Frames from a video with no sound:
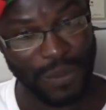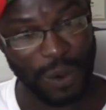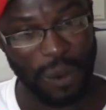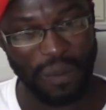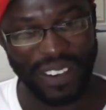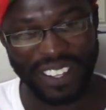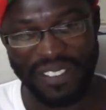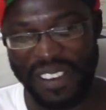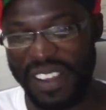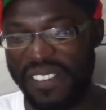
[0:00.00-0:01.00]
Oh boy, oh
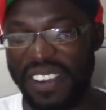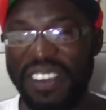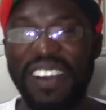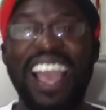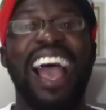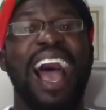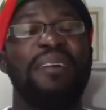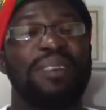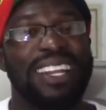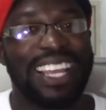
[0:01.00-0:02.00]
boy, oh boy, oh boy.
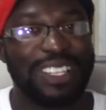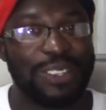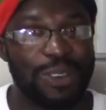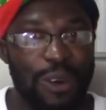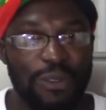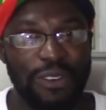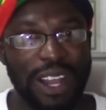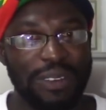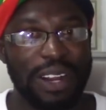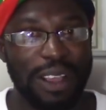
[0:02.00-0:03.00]
I'm gonna get so
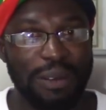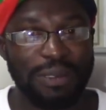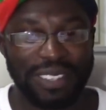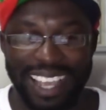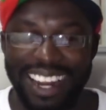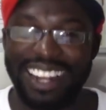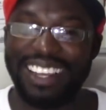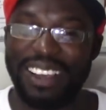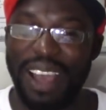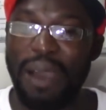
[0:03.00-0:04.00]
fat when I come to Thailand.
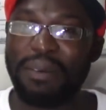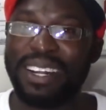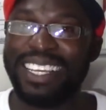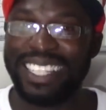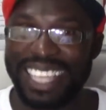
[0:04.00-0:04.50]
Yeah, I'm gonna eat